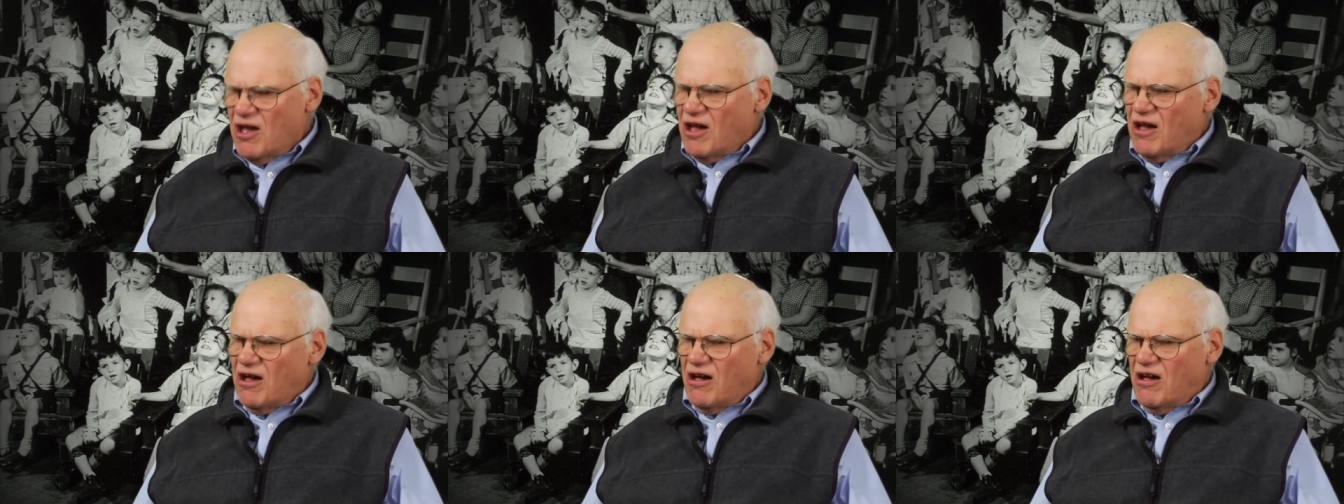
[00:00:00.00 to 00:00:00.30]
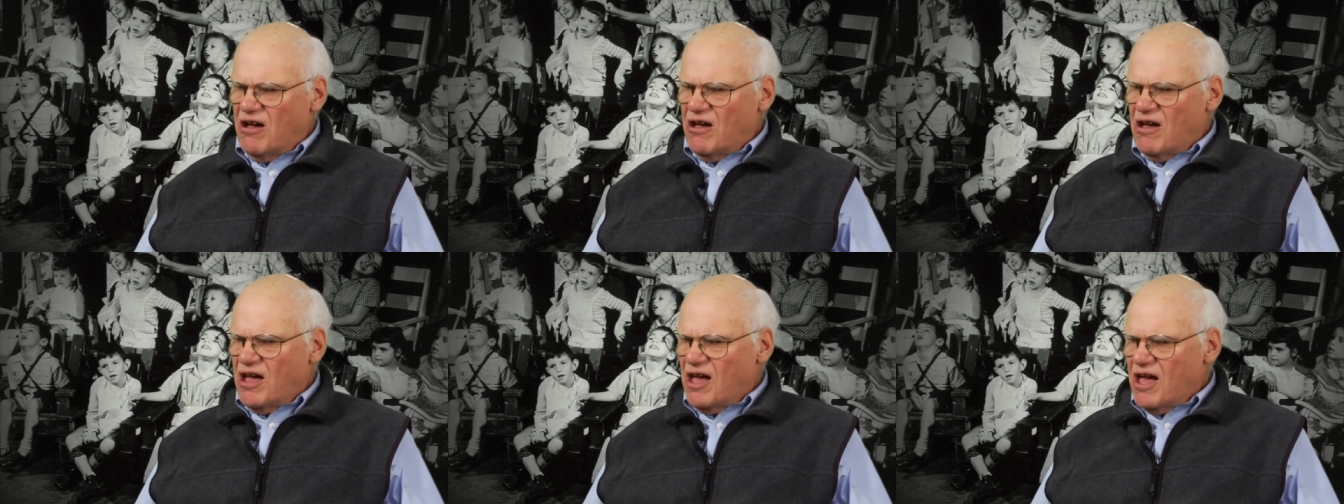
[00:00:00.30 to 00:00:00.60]
Uh,
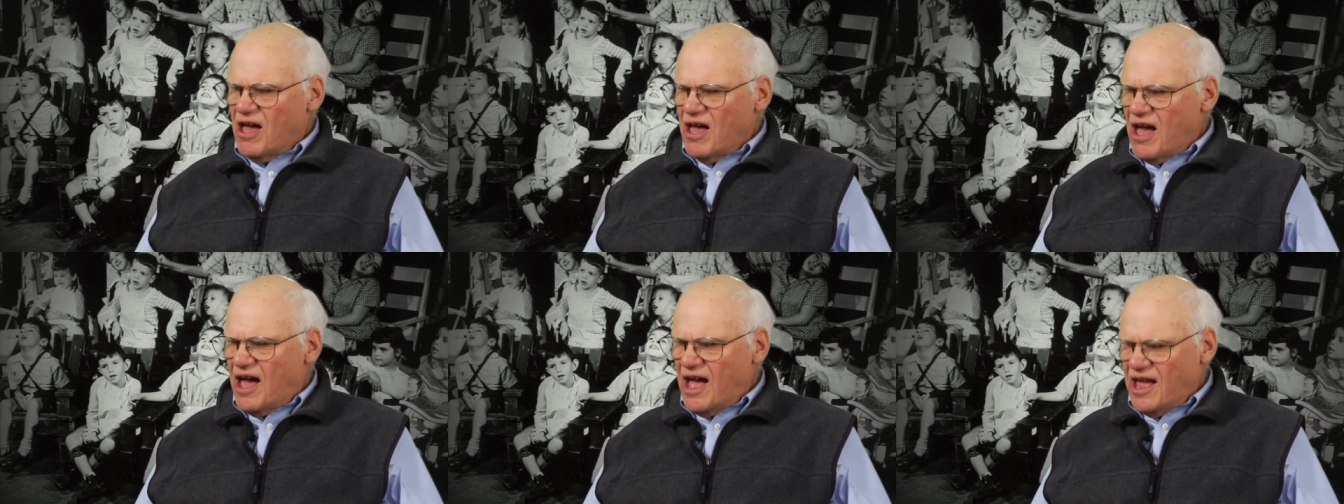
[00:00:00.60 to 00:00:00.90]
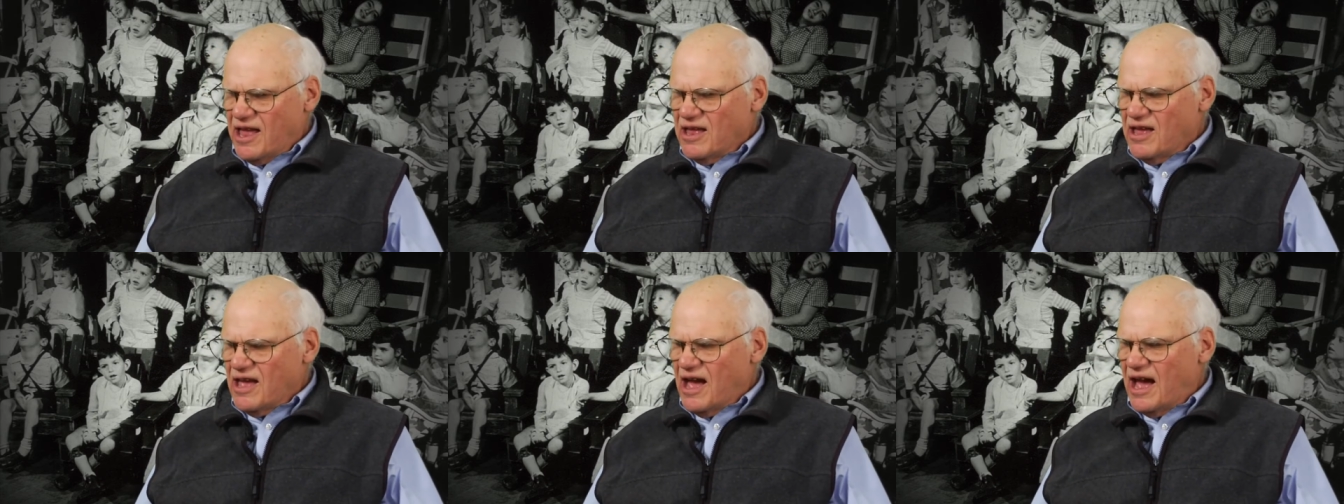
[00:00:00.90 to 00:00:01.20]
I,
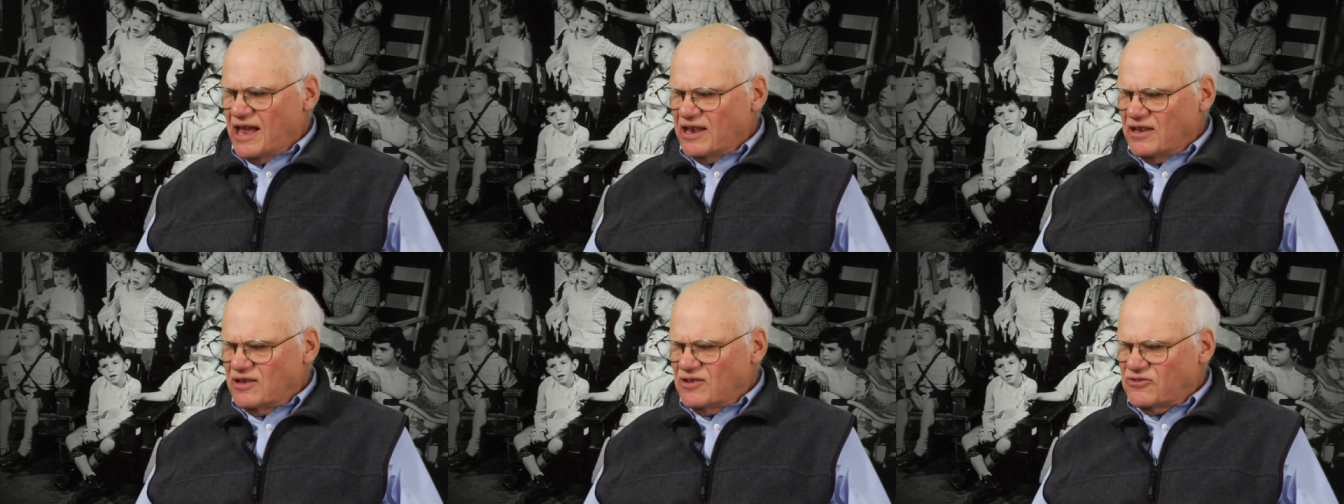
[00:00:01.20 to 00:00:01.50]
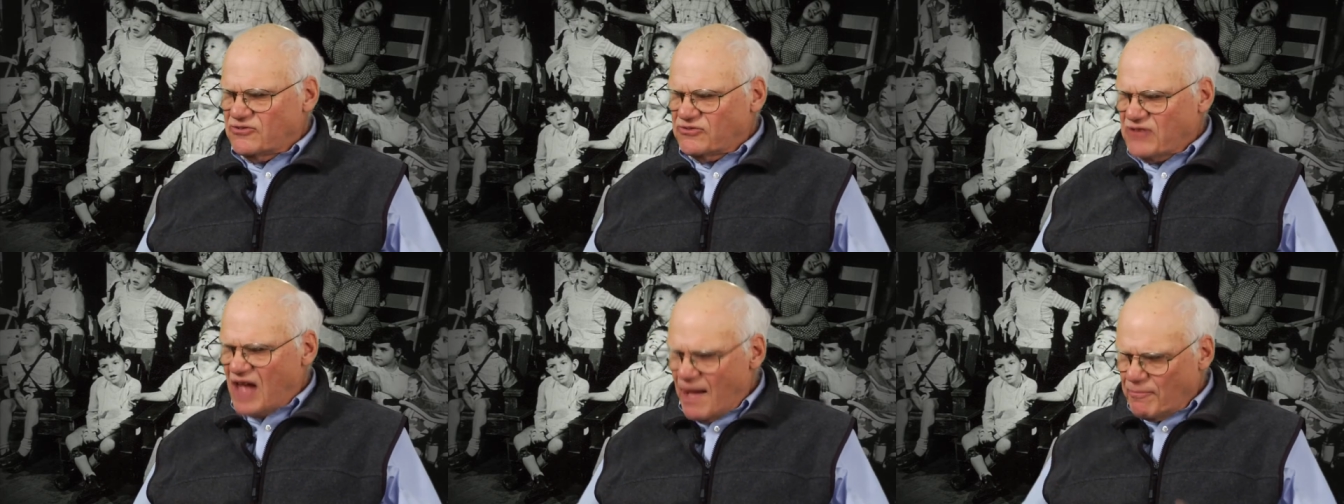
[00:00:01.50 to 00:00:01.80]
I,
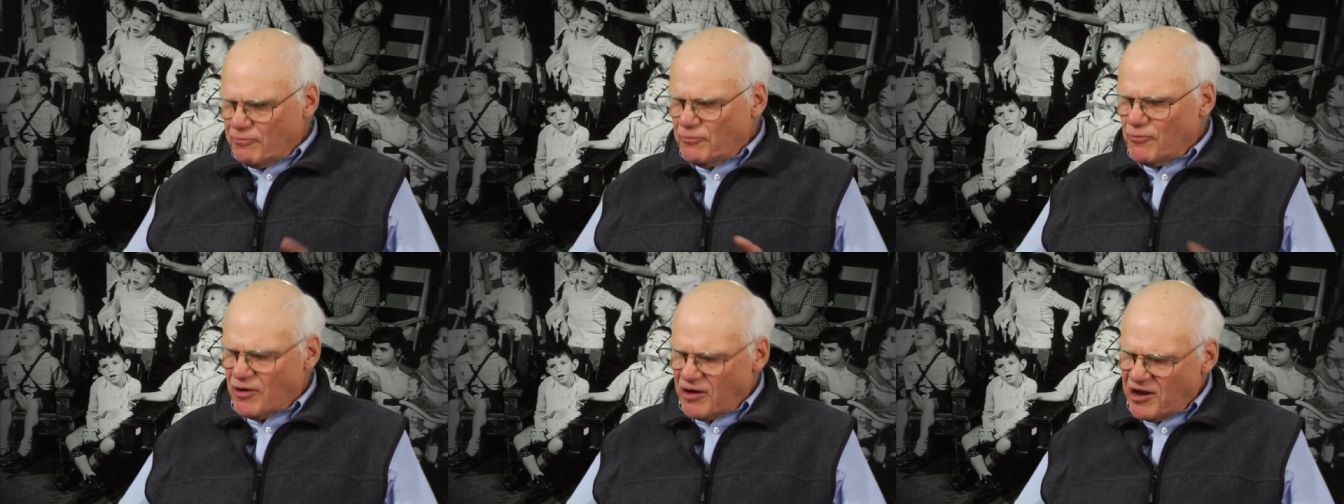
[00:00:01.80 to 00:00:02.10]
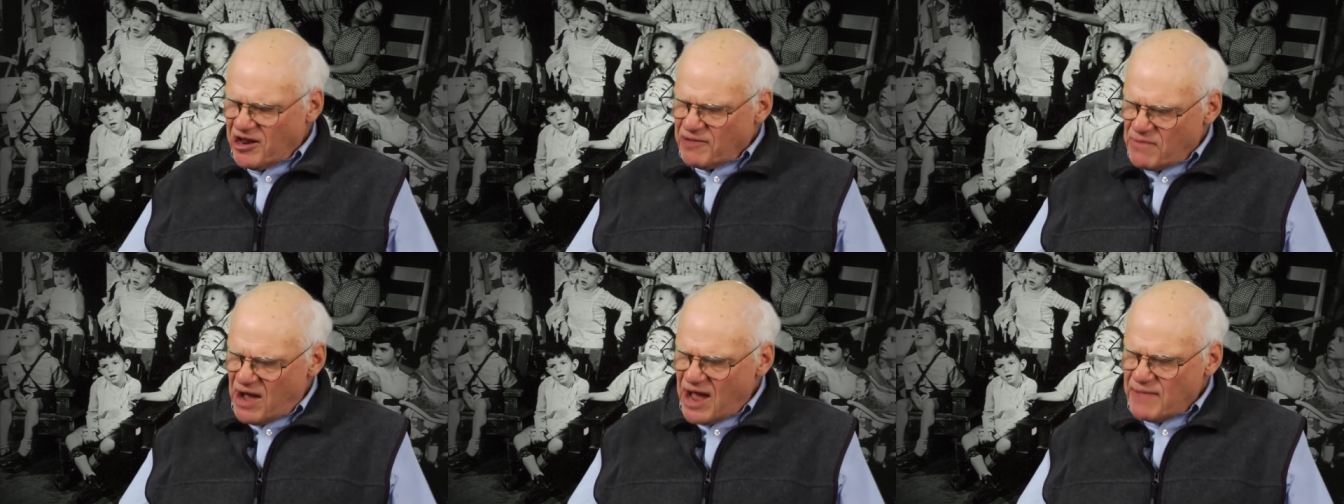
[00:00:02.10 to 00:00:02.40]
stopped
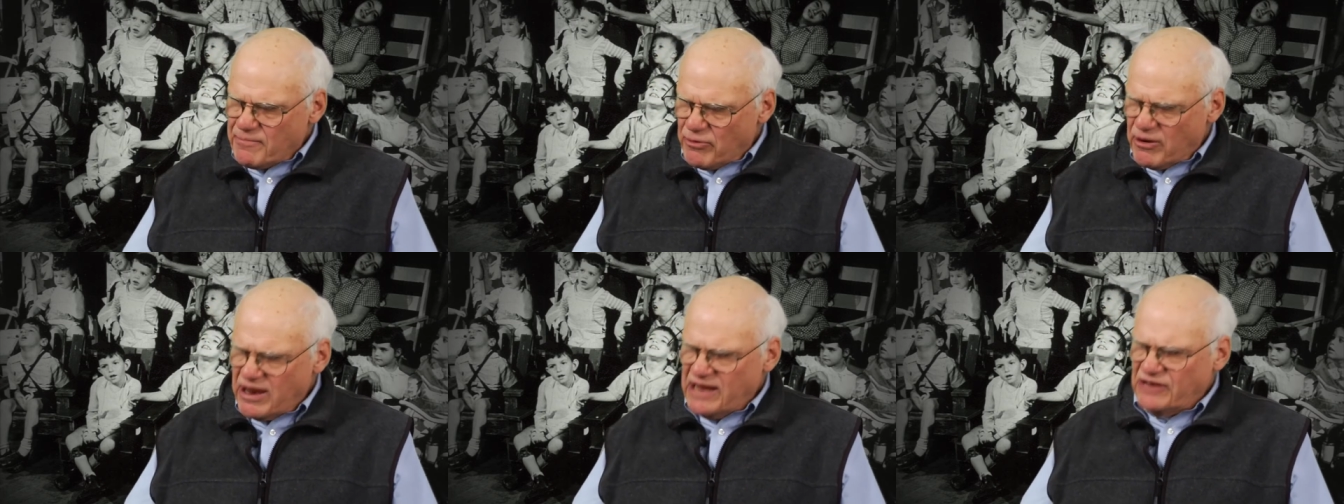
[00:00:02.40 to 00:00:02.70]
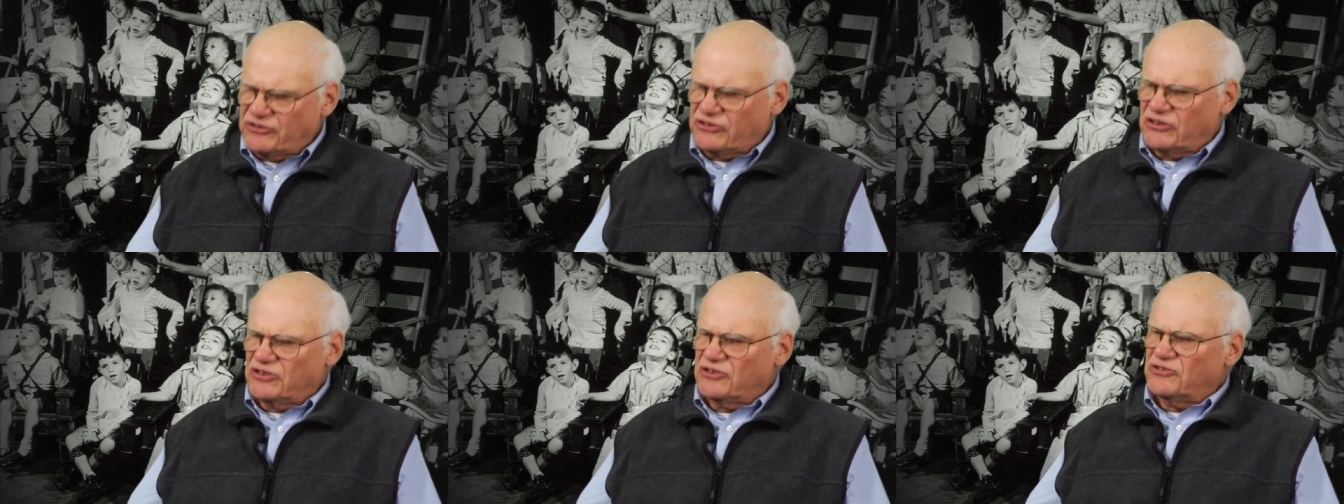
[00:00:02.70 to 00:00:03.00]
wearing my
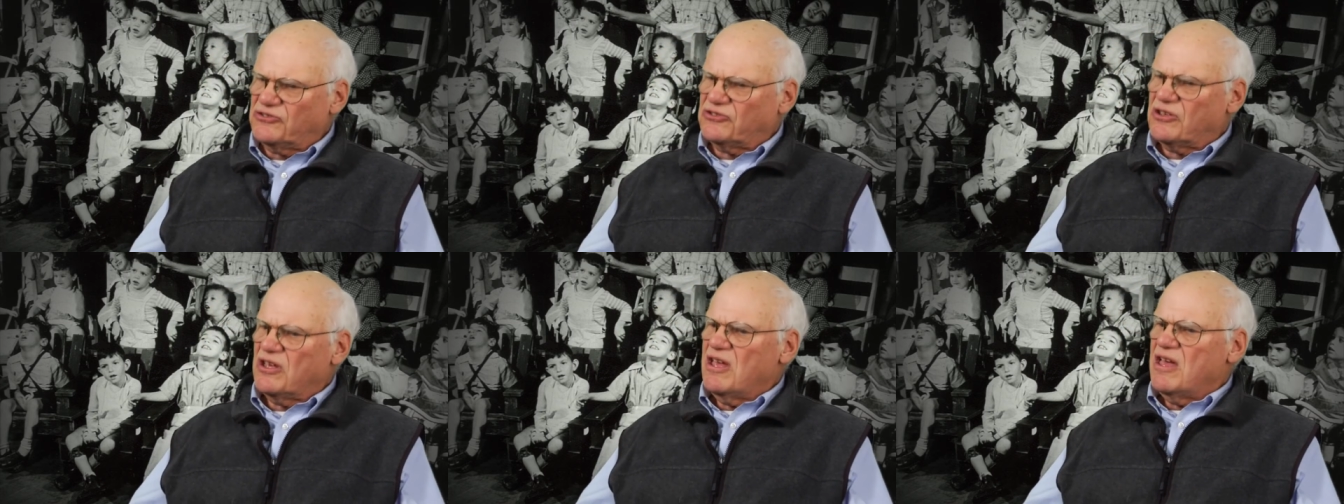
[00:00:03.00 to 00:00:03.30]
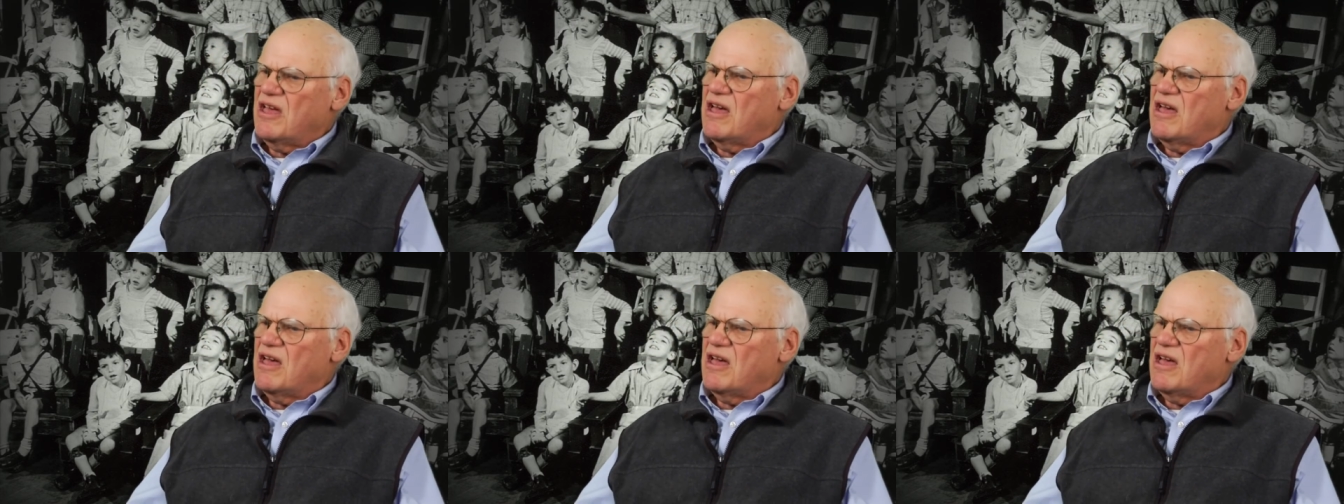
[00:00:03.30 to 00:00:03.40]
braces.